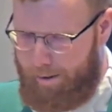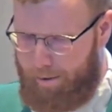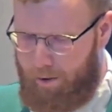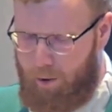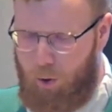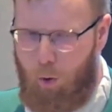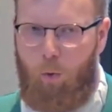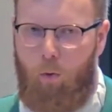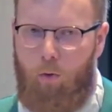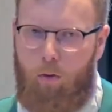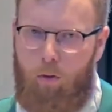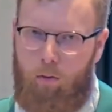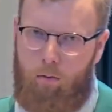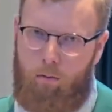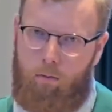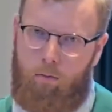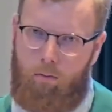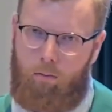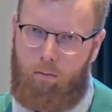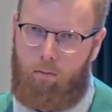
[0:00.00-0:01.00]
So
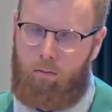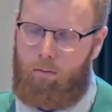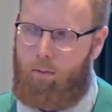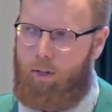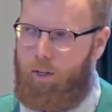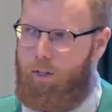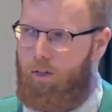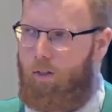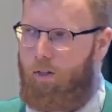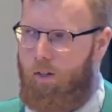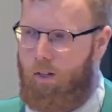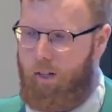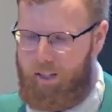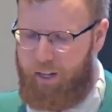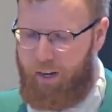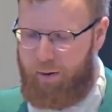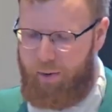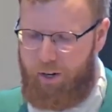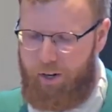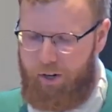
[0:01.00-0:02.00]
here's a little
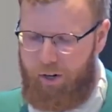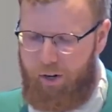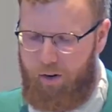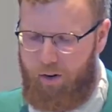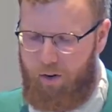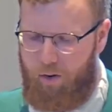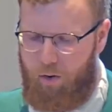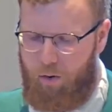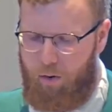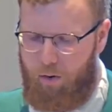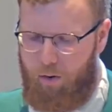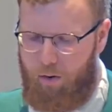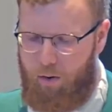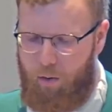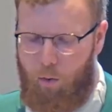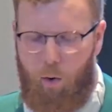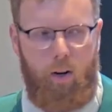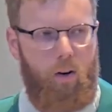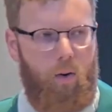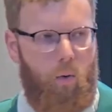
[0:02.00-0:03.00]
examination.
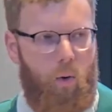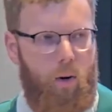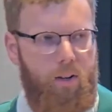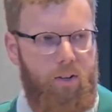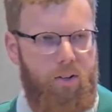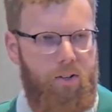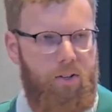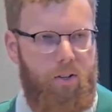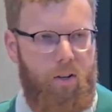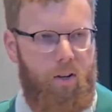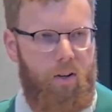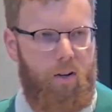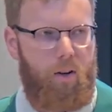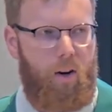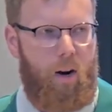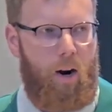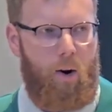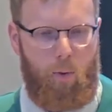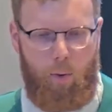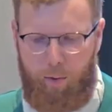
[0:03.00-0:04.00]
What is
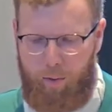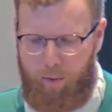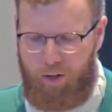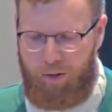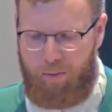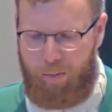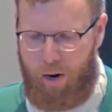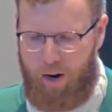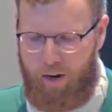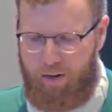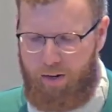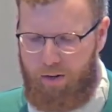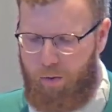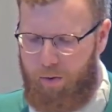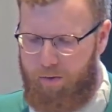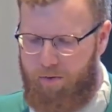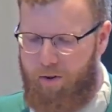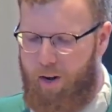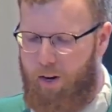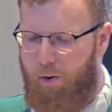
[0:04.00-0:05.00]
our response
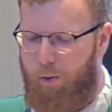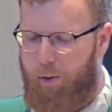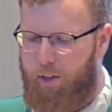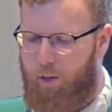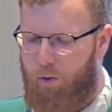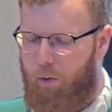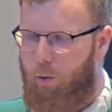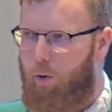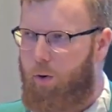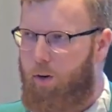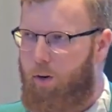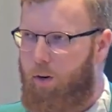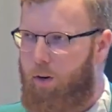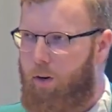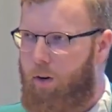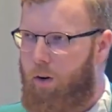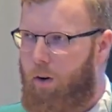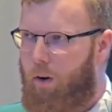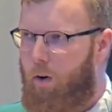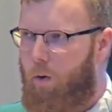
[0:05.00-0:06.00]
when following the Lord
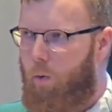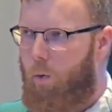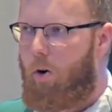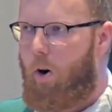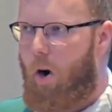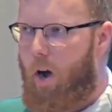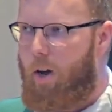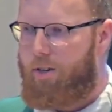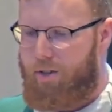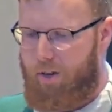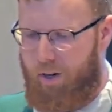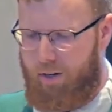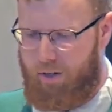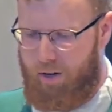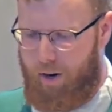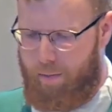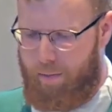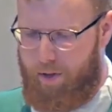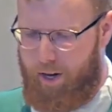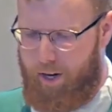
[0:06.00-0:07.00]
will cost us
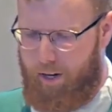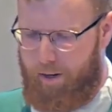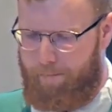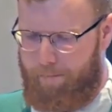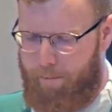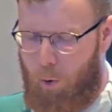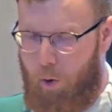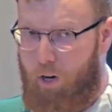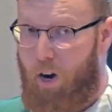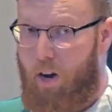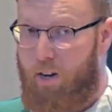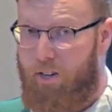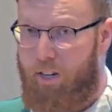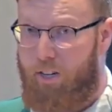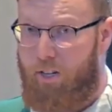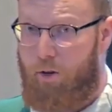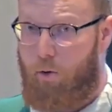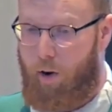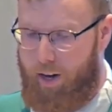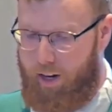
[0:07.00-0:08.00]
something or cost
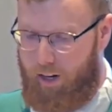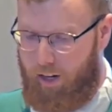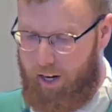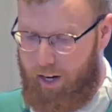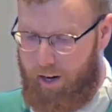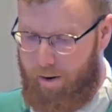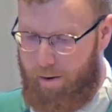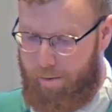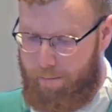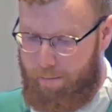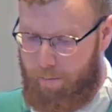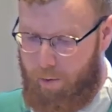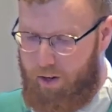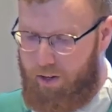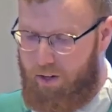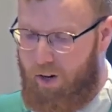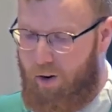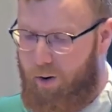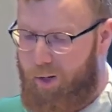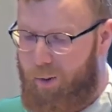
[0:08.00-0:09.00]
us greatly? What
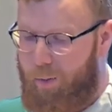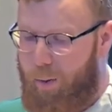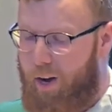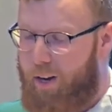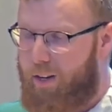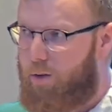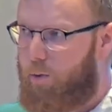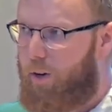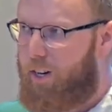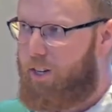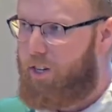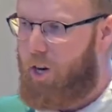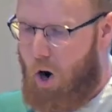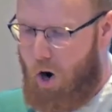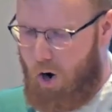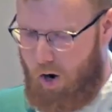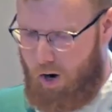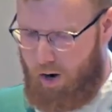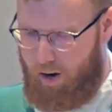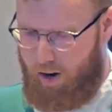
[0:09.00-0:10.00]
is our response when it's
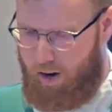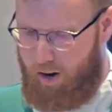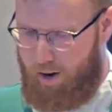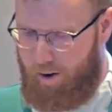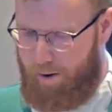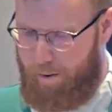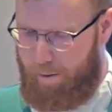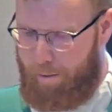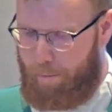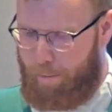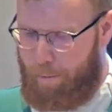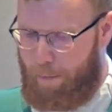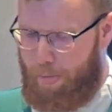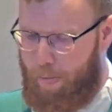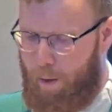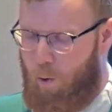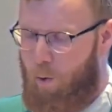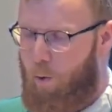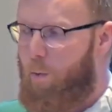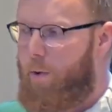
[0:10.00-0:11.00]
hard,
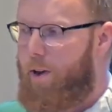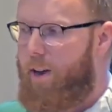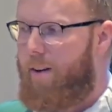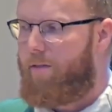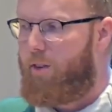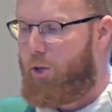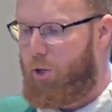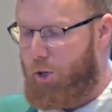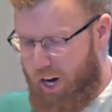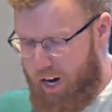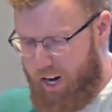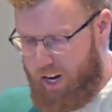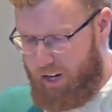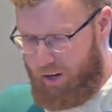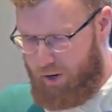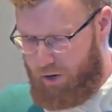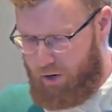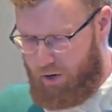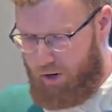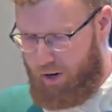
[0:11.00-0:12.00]
or when we have to
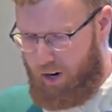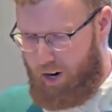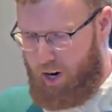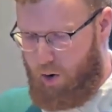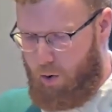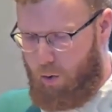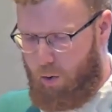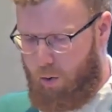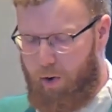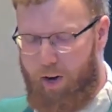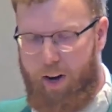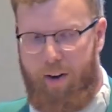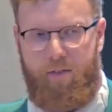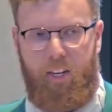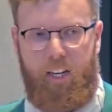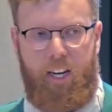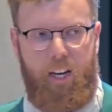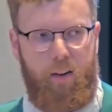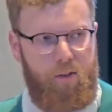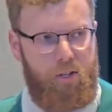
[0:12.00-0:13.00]
change, or we have to
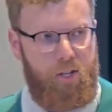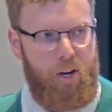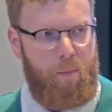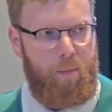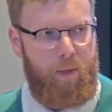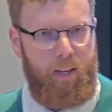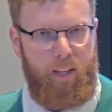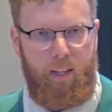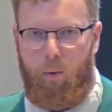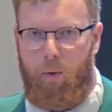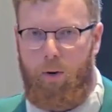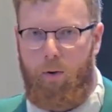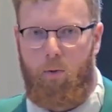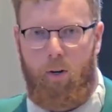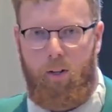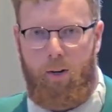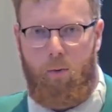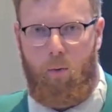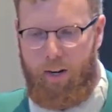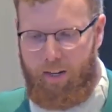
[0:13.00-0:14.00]
give something that we
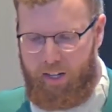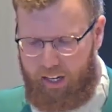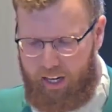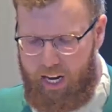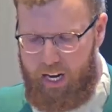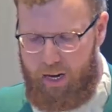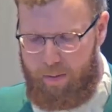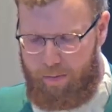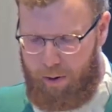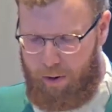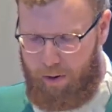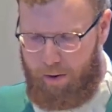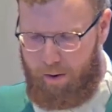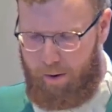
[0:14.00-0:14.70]
really want to keep?